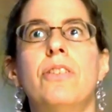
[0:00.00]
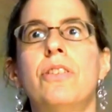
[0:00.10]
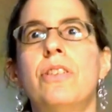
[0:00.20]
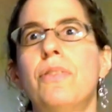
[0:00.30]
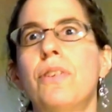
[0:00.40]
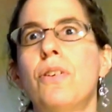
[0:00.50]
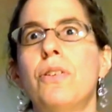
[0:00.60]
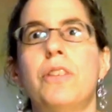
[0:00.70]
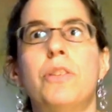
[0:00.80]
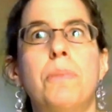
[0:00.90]
difficult
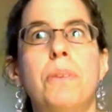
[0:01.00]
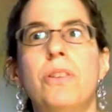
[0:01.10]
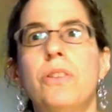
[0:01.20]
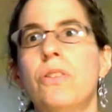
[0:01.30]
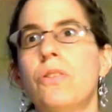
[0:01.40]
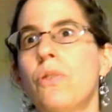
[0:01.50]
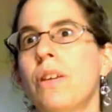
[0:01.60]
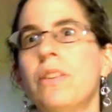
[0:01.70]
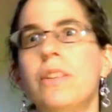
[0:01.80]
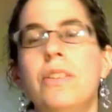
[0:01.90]
experiences or
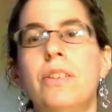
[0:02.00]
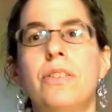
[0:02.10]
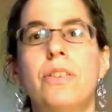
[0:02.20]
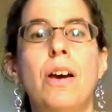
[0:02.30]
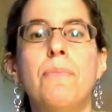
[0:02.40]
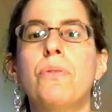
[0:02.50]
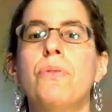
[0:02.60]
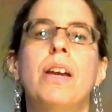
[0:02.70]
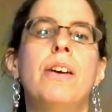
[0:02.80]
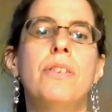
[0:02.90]
illnesses come
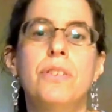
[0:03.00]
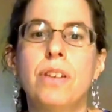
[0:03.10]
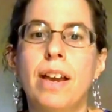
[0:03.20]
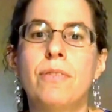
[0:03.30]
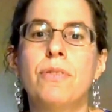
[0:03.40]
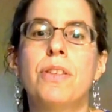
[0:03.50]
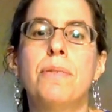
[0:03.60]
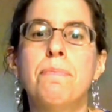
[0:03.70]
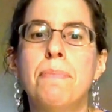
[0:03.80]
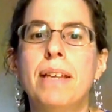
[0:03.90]
through the other side with
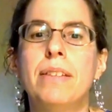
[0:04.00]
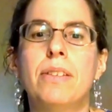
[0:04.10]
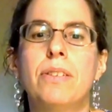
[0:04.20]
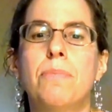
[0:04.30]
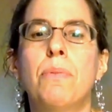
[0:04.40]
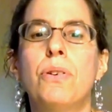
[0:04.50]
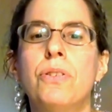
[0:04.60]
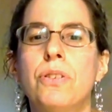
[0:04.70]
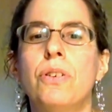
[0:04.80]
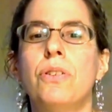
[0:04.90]
immense
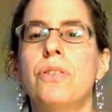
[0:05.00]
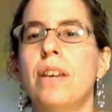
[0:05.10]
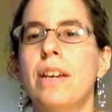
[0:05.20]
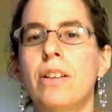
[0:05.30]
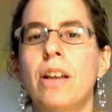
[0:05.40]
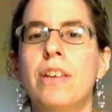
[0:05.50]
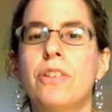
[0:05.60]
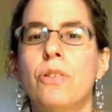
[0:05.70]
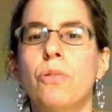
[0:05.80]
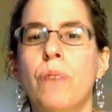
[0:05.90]
personal
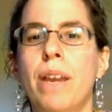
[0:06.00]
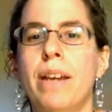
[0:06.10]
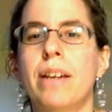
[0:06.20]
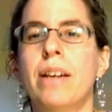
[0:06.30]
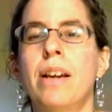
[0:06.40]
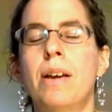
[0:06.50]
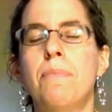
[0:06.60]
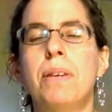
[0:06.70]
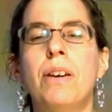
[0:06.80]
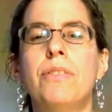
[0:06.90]
psychological rank,
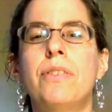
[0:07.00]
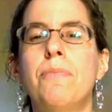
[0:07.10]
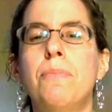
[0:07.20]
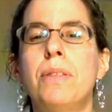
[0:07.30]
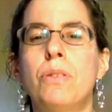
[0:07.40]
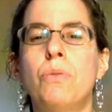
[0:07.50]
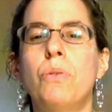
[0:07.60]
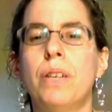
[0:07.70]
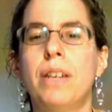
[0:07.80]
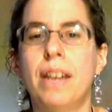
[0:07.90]
because they've been
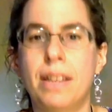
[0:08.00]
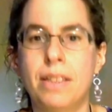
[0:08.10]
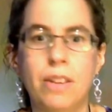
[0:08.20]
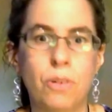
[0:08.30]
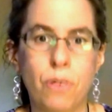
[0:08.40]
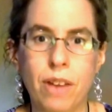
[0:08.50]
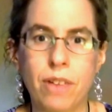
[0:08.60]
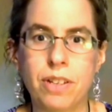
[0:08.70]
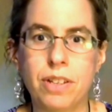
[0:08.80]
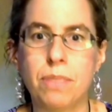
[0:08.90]
through it and they're
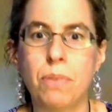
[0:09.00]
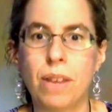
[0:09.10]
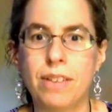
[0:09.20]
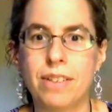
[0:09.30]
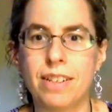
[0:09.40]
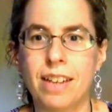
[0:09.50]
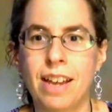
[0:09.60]
grounded and present.